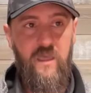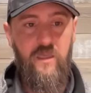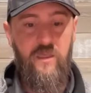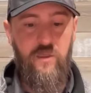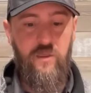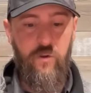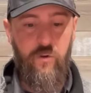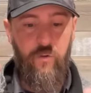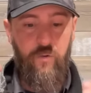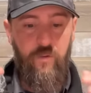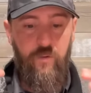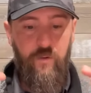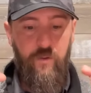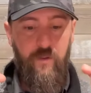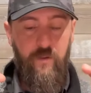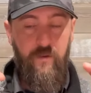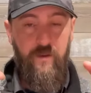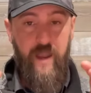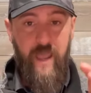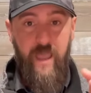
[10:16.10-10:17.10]
You're
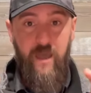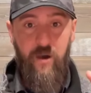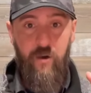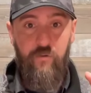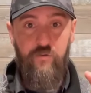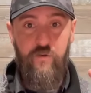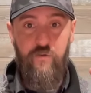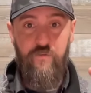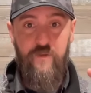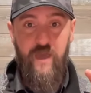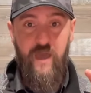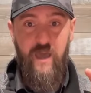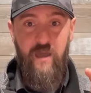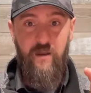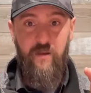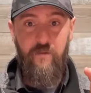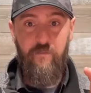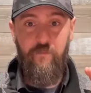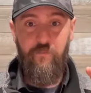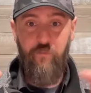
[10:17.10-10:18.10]
now you've
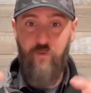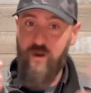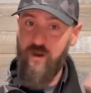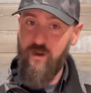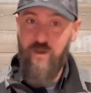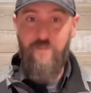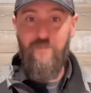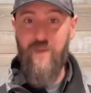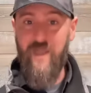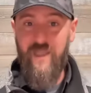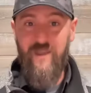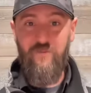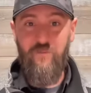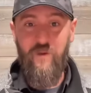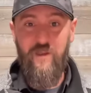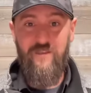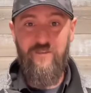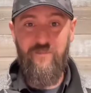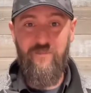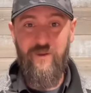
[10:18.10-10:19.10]
got freed up
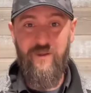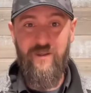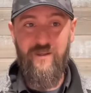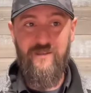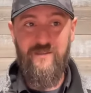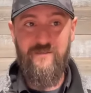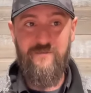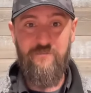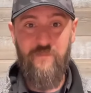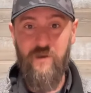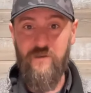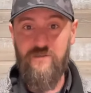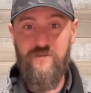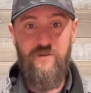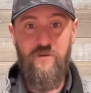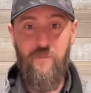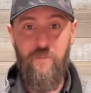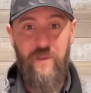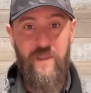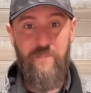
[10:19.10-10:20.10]
bandwidth because most
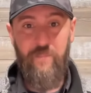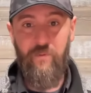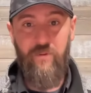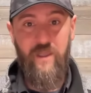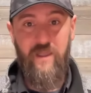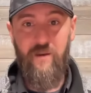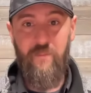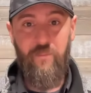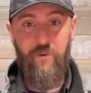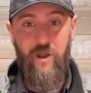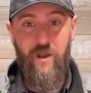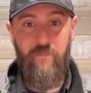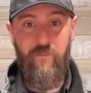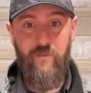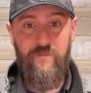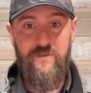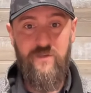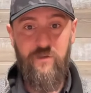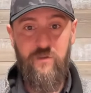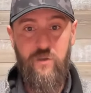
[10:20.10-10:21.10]
of your people ain't a
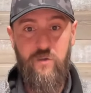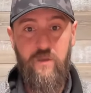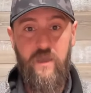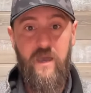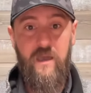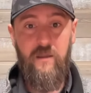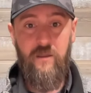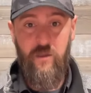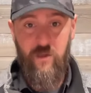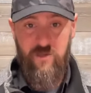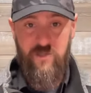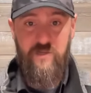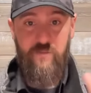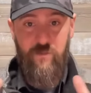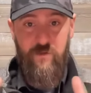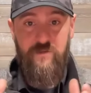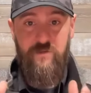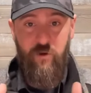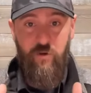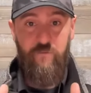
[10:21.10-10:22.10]
problem. So you got
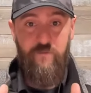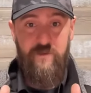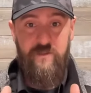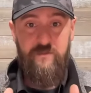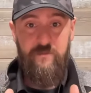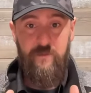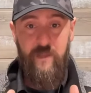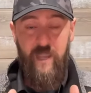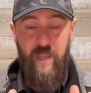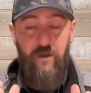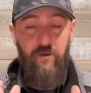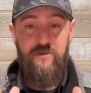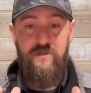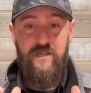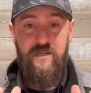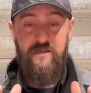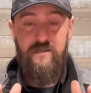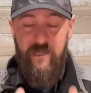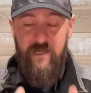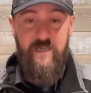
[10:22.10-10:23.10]
customer service
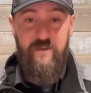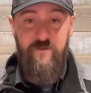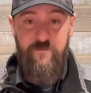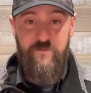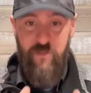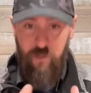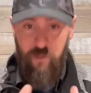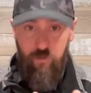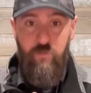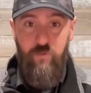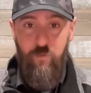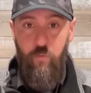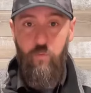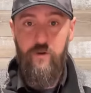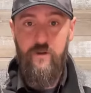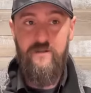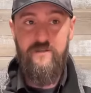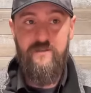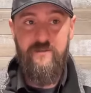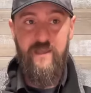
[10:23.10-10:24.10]
energy to give to the
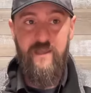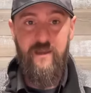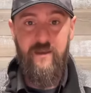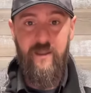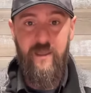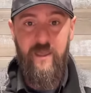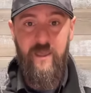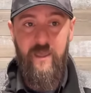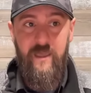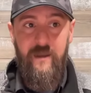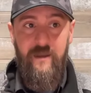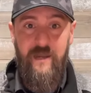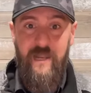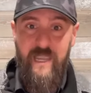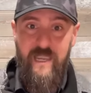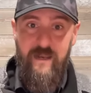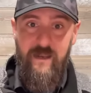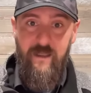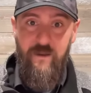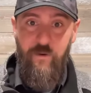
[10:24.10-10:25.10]
ones that
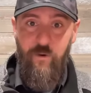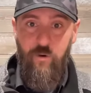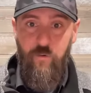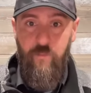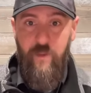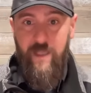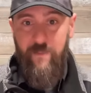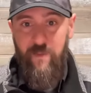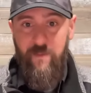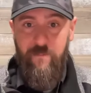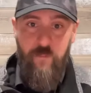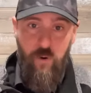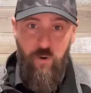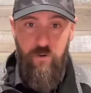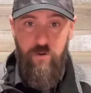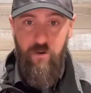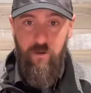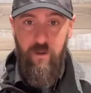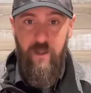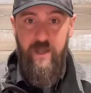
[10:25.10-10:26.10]
need it or maybe
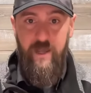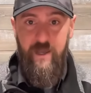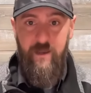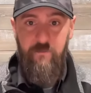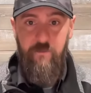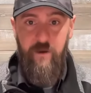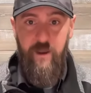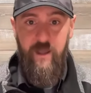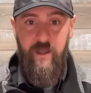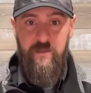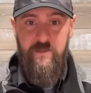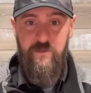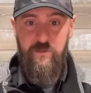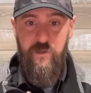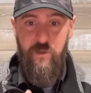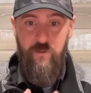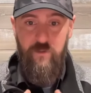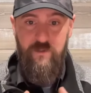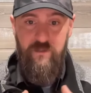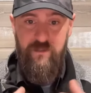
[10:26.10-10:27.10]
borderline, right? So
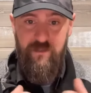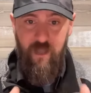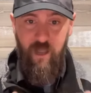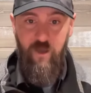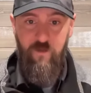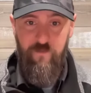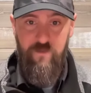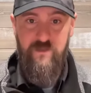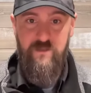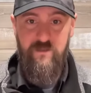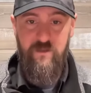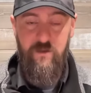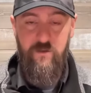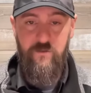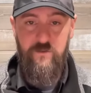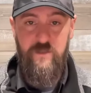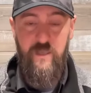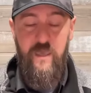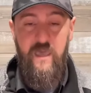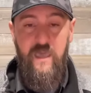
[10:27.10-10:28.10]
you can salvage
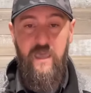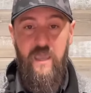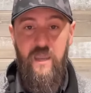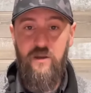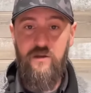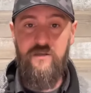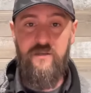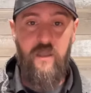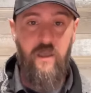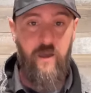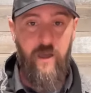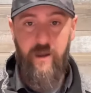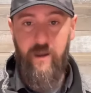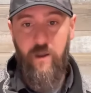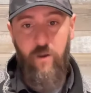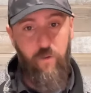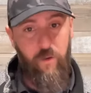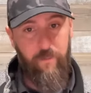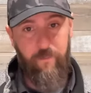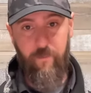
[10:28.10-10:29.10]
those. Here's how I
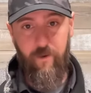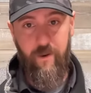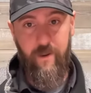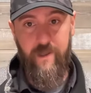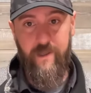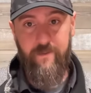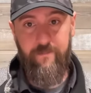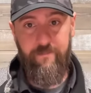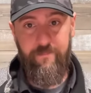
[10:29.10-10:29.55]
know I'm right.